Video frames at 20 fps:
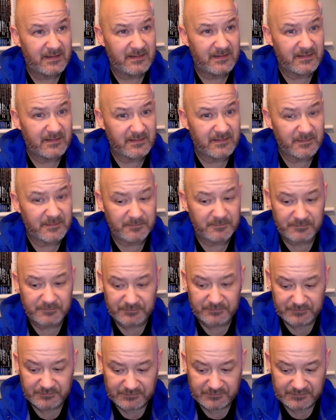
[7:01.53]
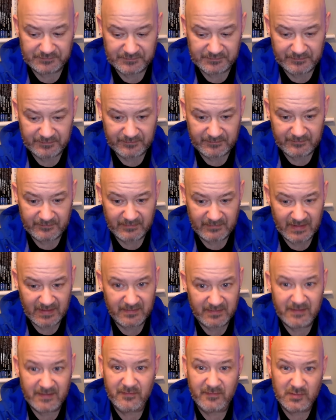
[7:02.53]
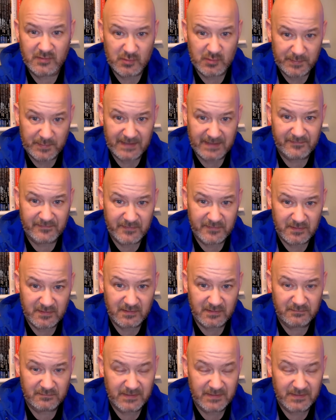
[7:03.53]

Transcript: They've gone to a back four.